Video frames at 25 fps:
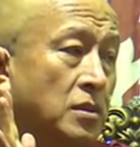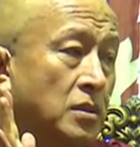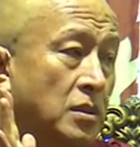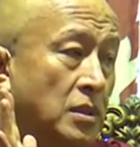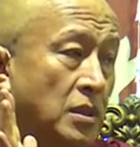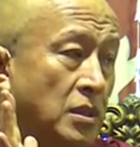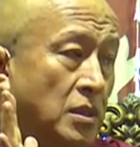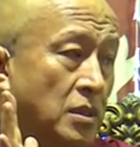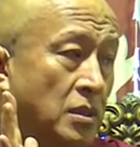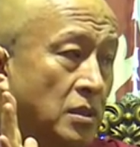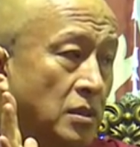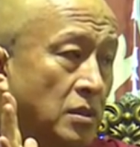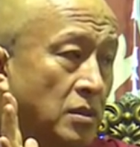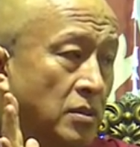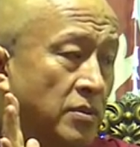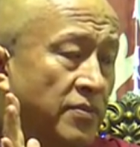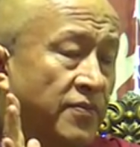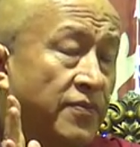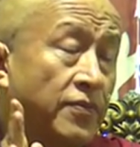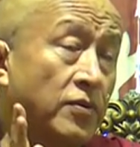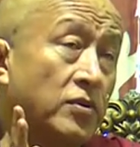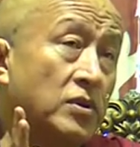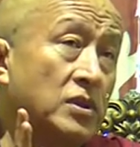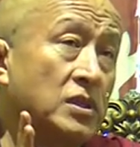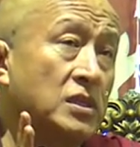the,
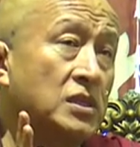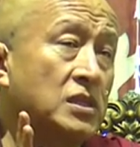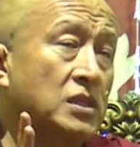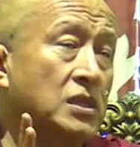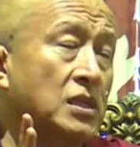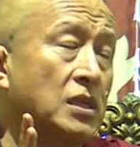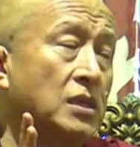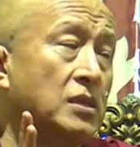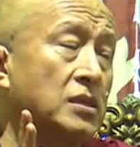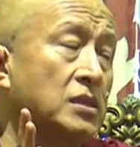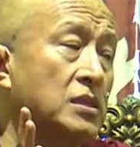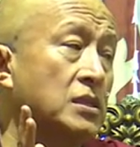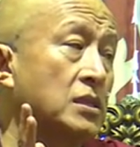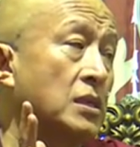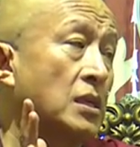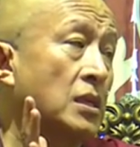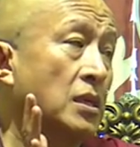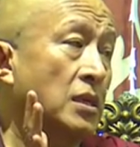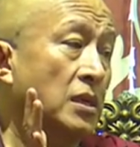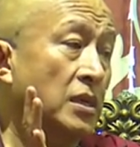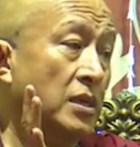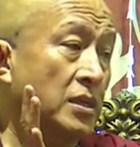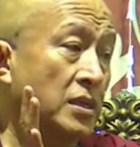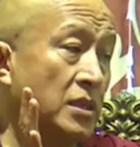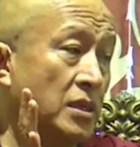for instance,
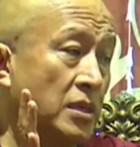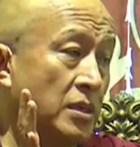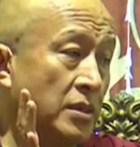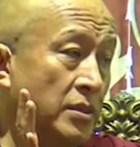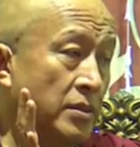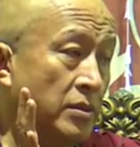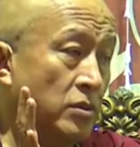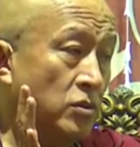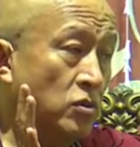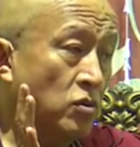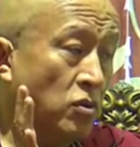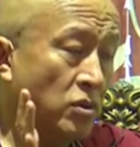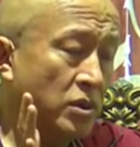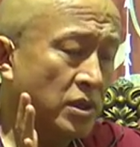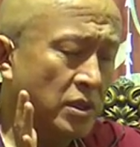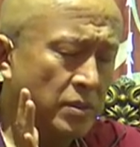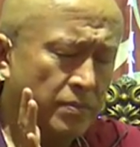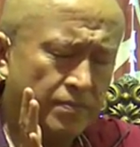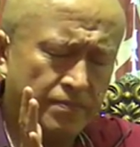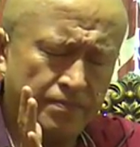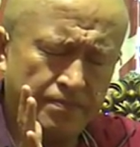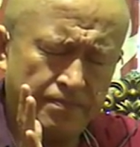like a yoga,